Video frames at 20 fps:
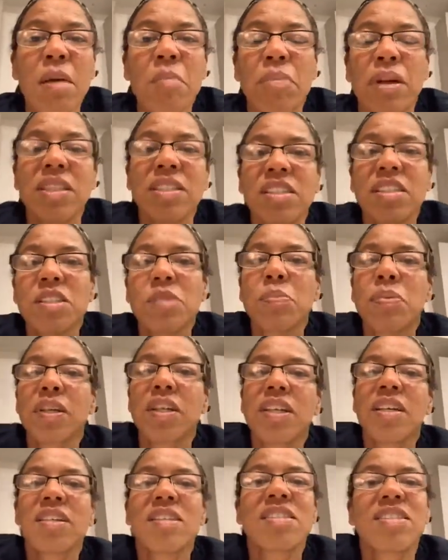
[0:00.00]
But just
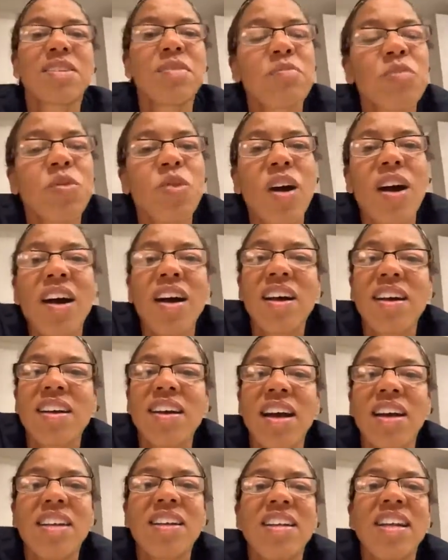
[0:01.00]
put in some raw
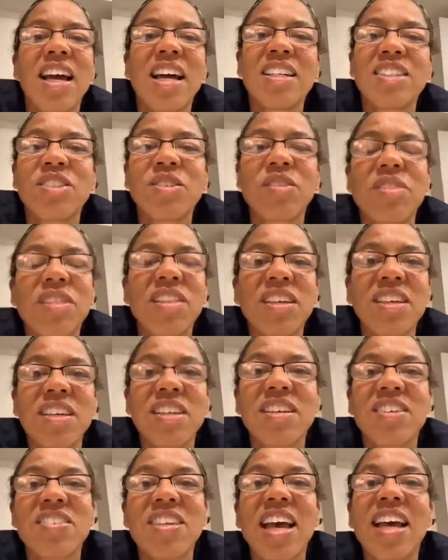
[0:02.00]
kind of natural
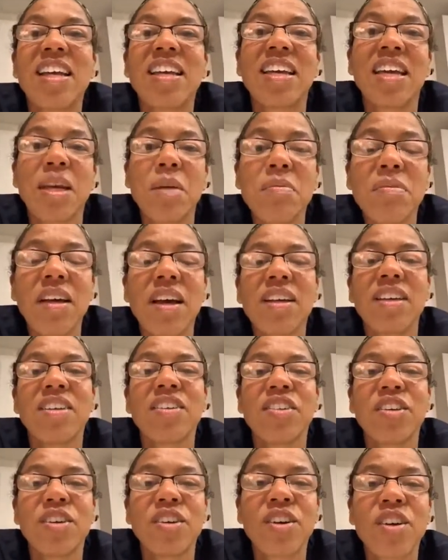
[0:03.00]
things and keep that
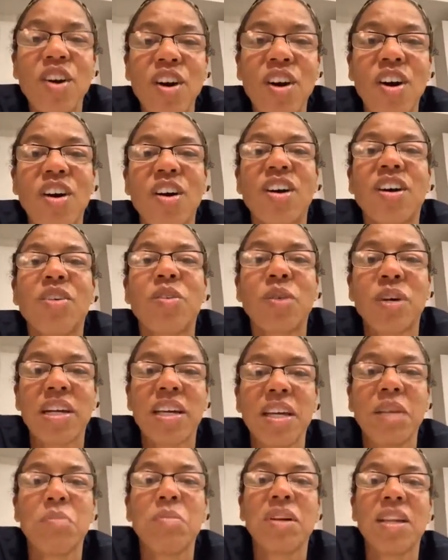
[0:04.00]
in your car or
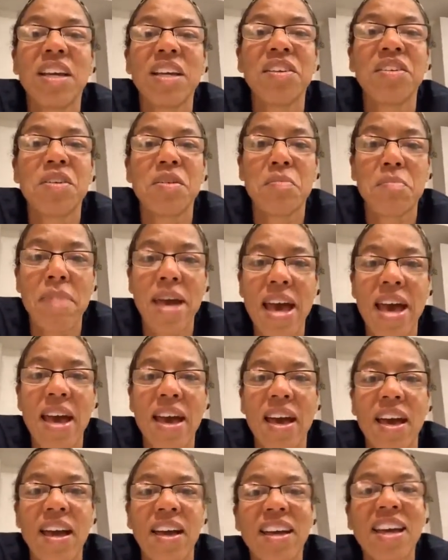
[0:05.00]
keep it in your
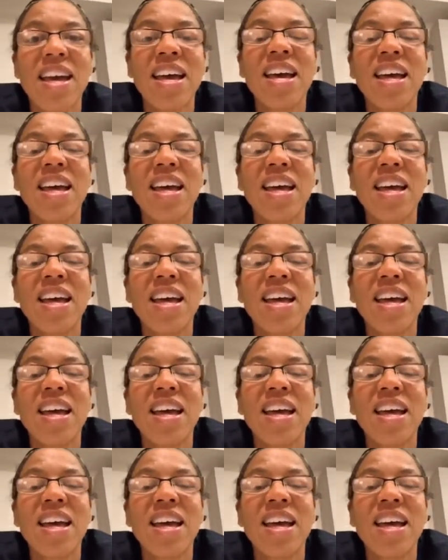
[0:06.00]
bag.